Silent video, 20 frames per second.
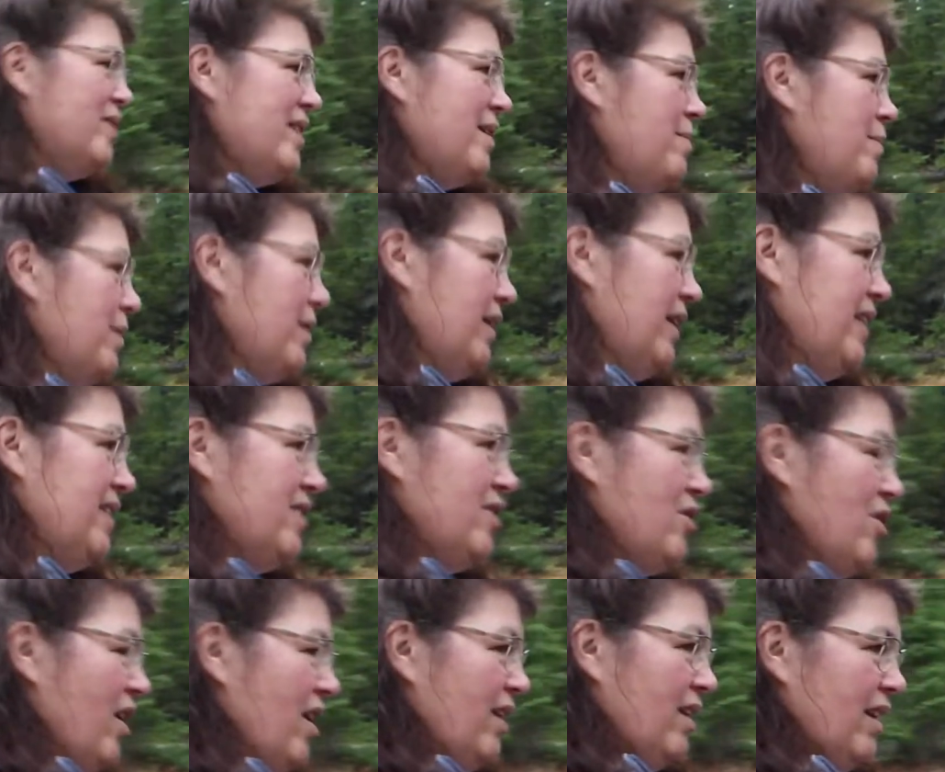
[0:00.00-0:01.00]
simple. It's
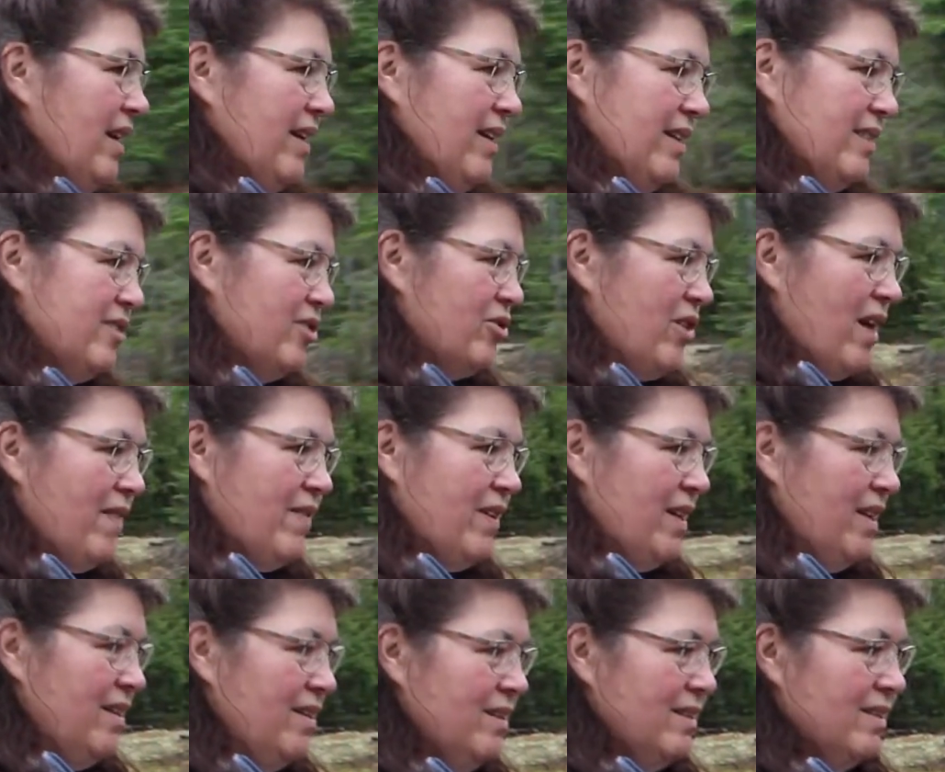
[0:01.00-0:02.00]
not like
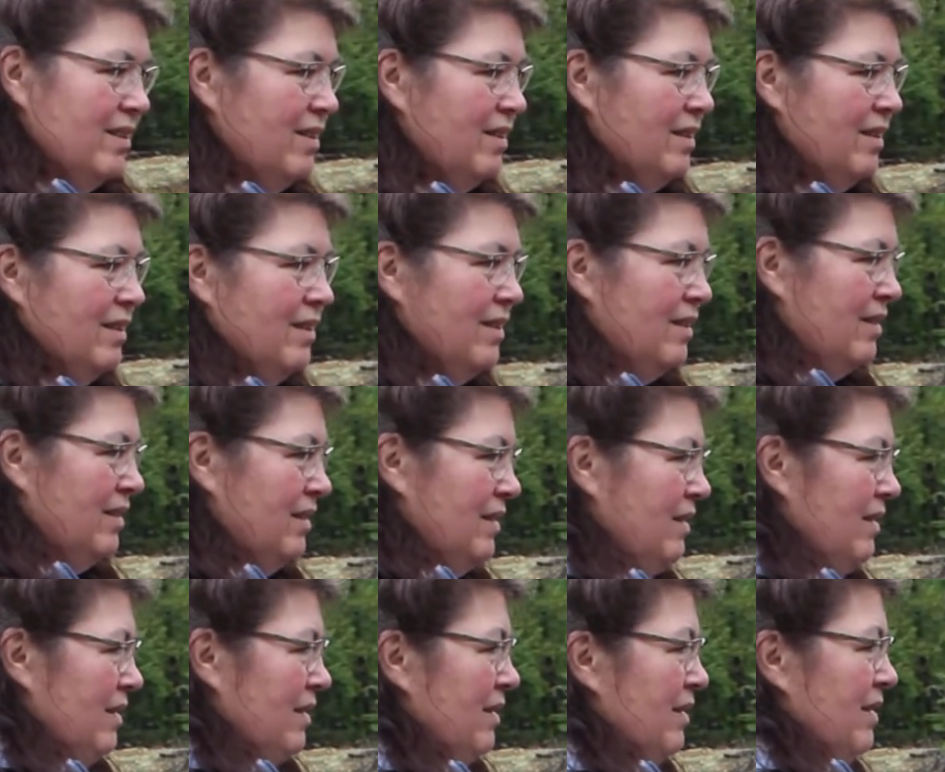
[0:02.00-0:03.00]
extravagant.
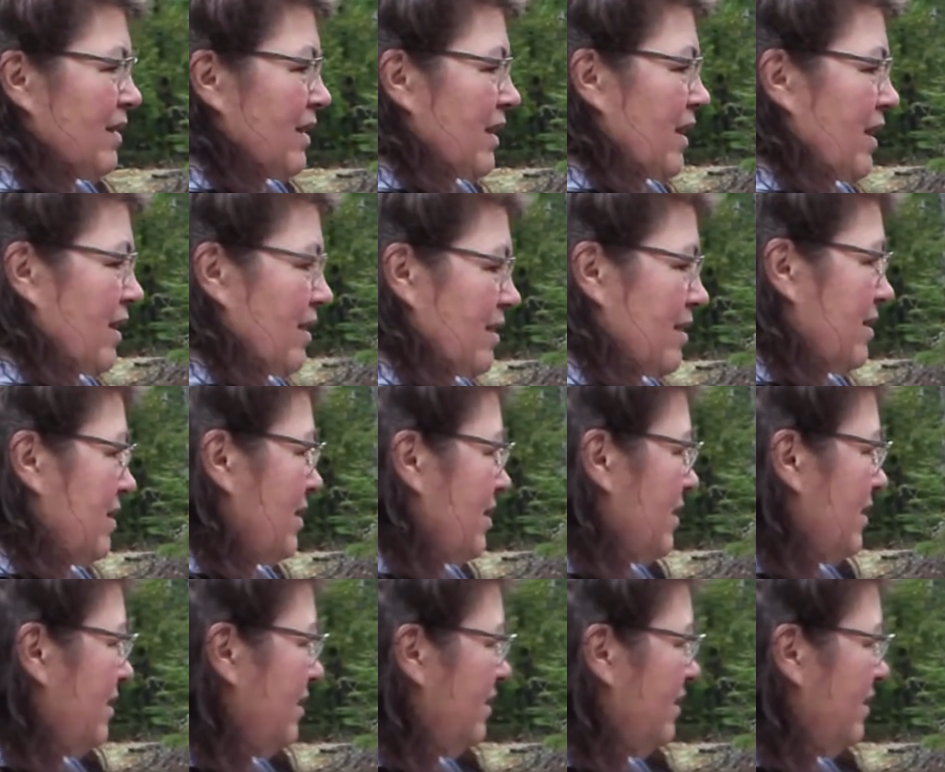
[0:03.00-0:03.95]
It's